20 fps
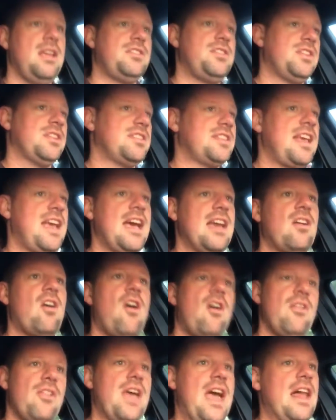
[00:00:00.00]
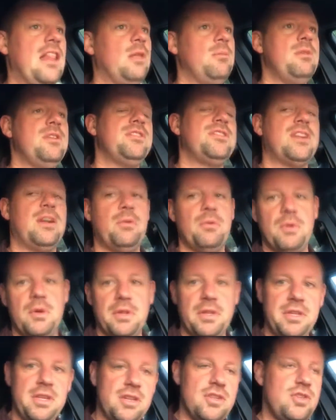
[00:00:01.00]
just had all the elements I
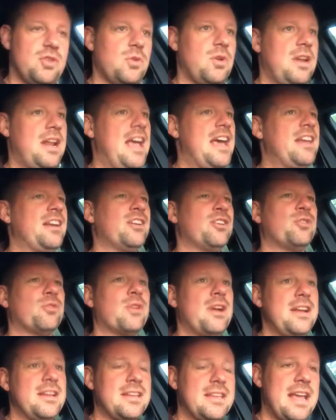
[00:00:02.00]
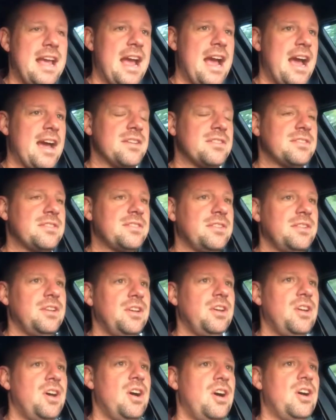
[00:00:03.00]
really enjoyed. It had a great cast,
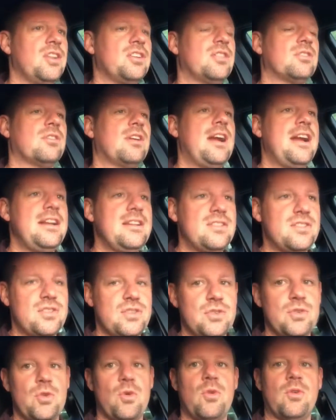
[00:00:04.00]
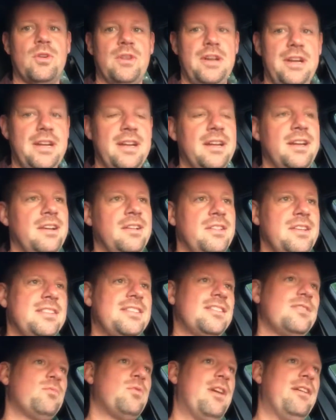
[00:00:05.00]
great story.
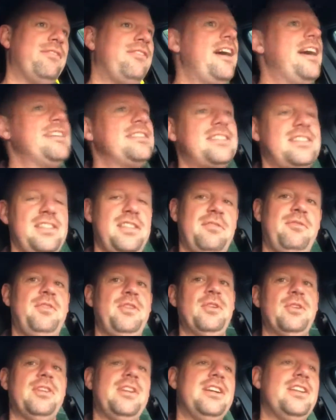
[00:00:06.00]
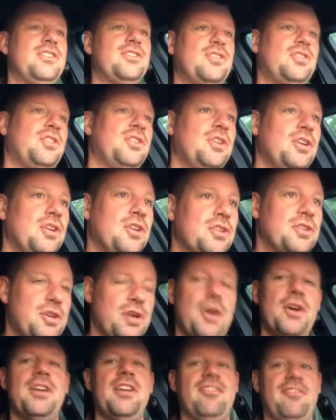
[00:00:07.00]
This is what Fast and the Furious
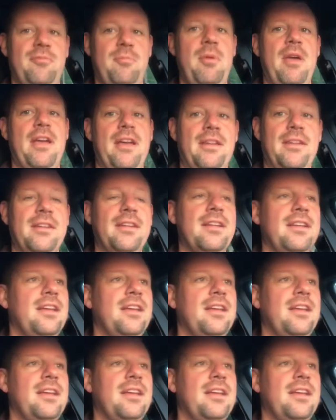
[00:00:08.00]
could have been.